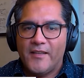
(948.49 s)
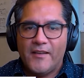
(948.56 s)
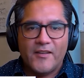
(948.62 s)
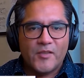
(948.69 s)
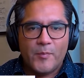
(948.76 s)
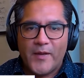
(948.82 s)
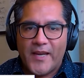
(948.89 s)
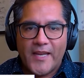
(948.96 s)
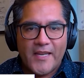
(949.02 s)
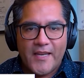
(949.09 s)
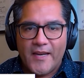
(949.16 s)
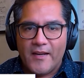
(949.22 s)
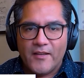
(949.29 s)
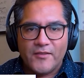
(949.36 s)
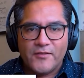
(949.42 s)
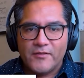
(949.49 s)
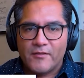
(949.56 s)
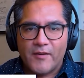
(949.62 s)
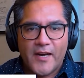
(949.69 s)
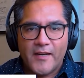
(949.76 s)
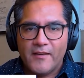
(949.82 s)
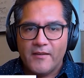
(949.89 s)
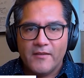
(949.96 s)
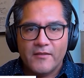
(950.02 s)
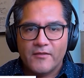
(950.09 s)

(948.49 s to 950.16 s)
didn't speak any English, right?